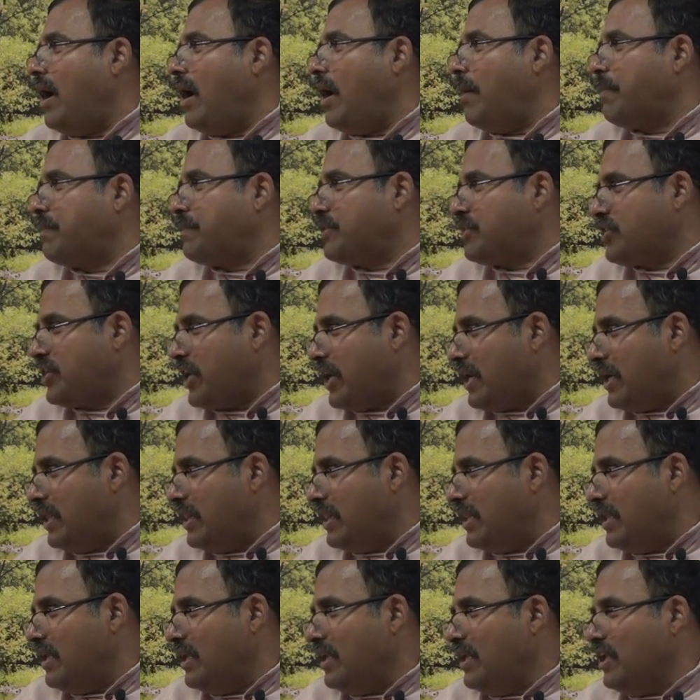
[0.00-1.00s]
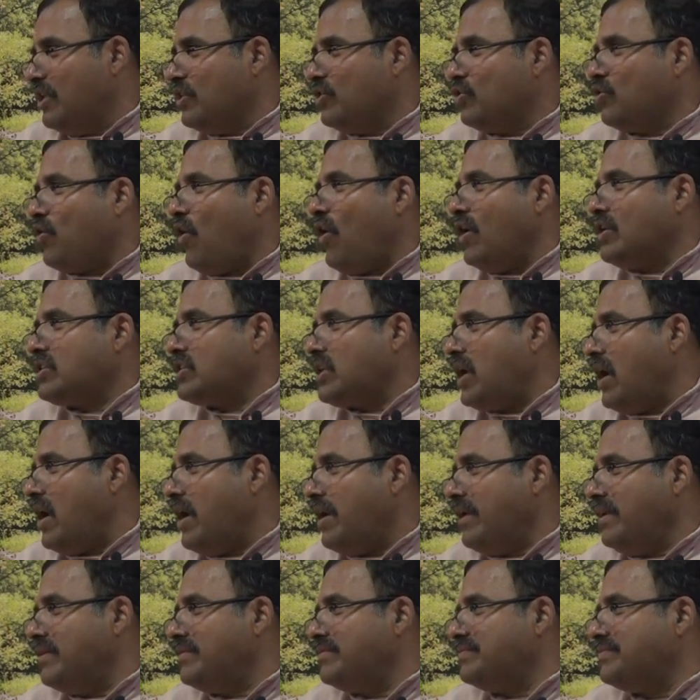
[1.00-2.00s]
obstacle, thoughts
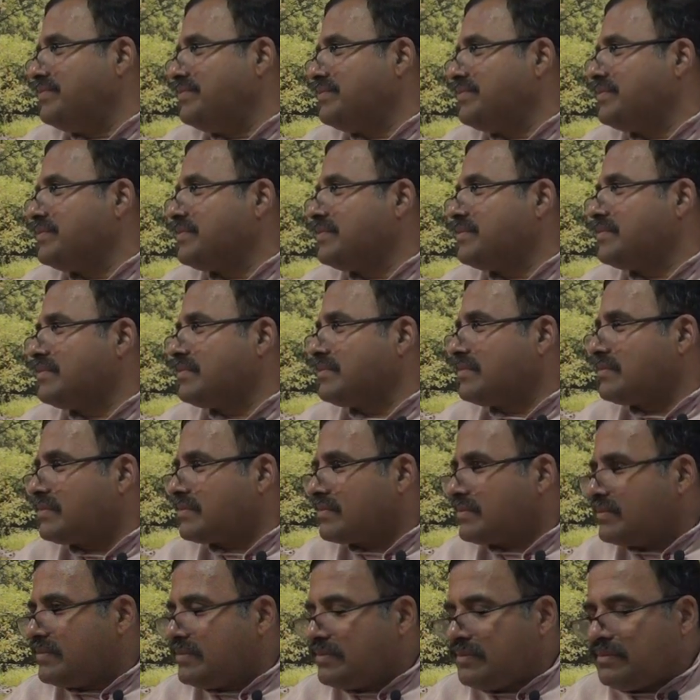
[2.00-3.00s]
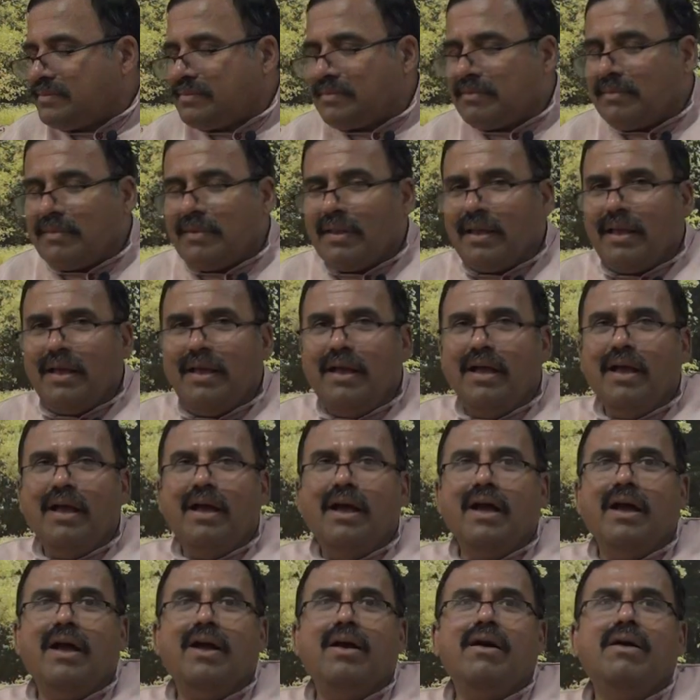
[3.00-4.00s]
are welcome
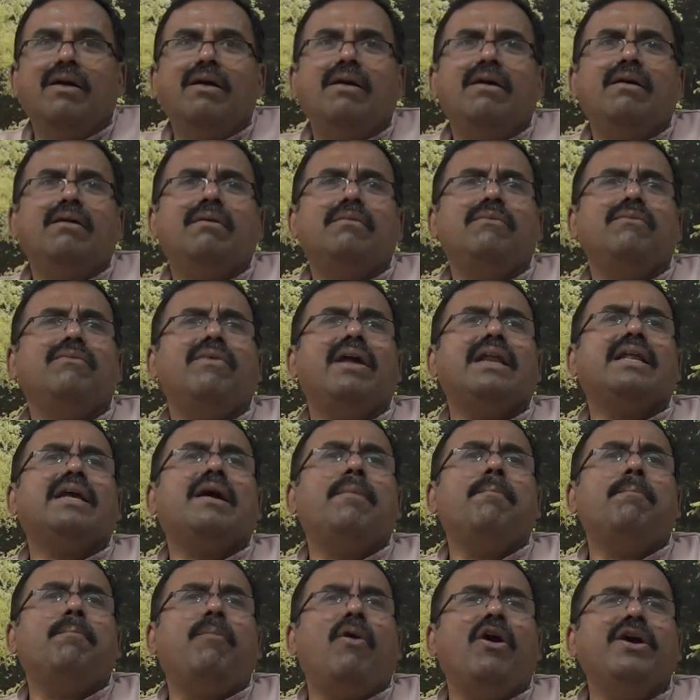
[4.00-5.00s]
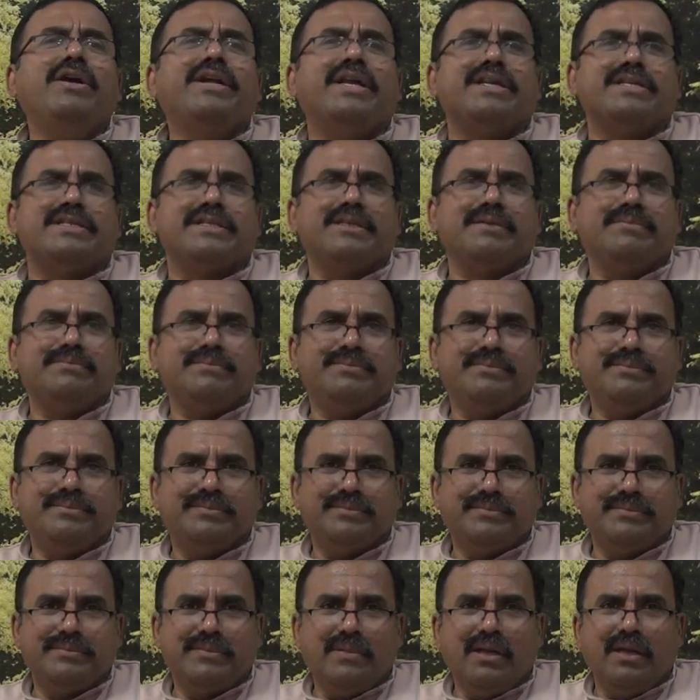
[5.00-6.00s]
pointers. Welcome pointers.
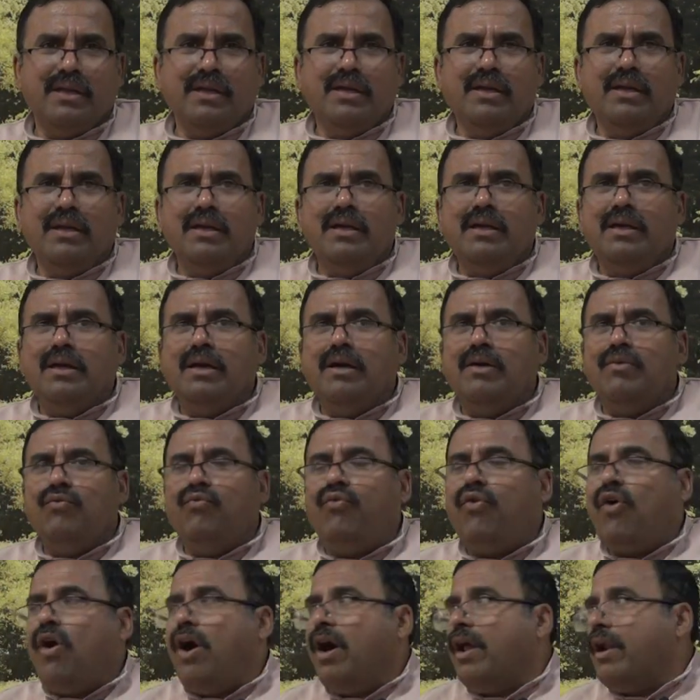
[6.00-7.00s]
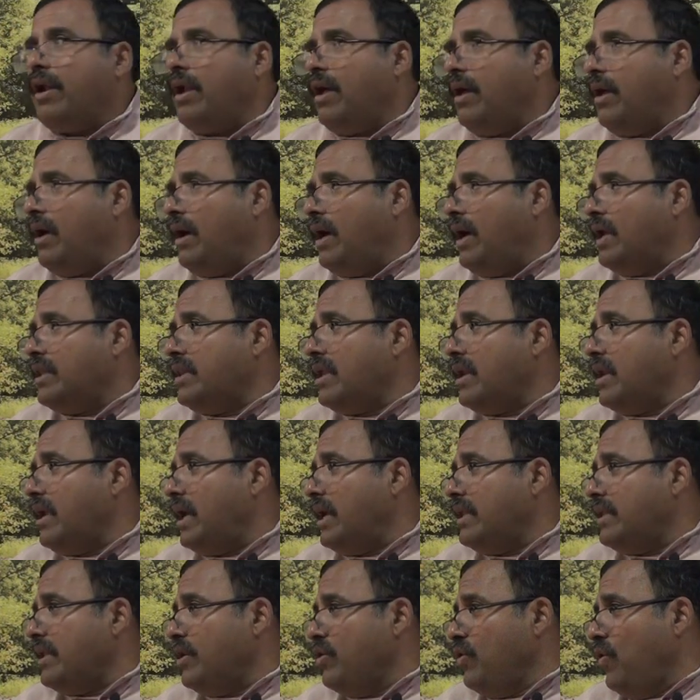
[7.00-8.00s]
Mm-hmm. For other,
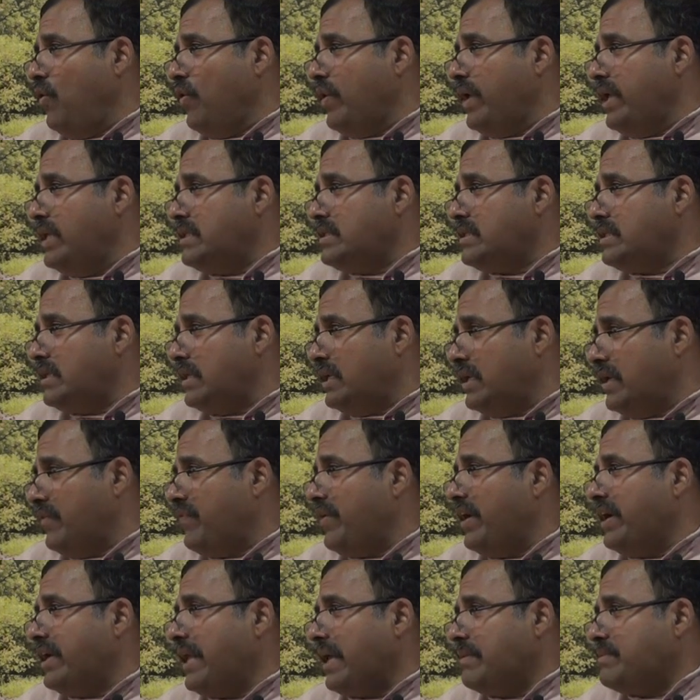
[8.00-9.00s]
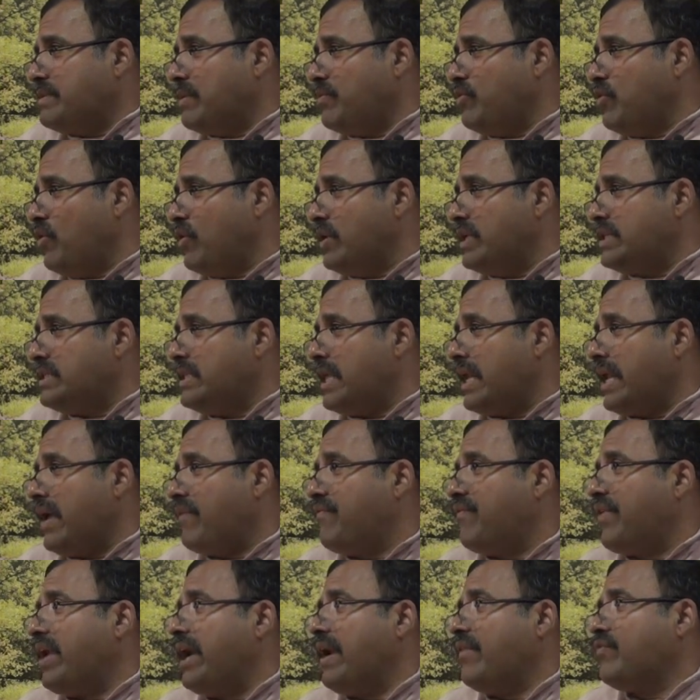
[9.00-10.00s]
other yogis, different types of yogis, they
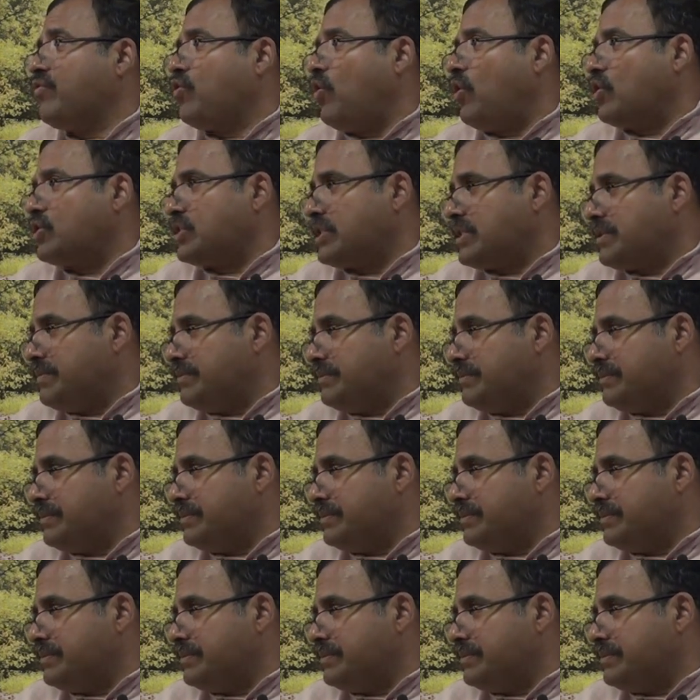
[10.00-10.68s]
are afraid of thoughts.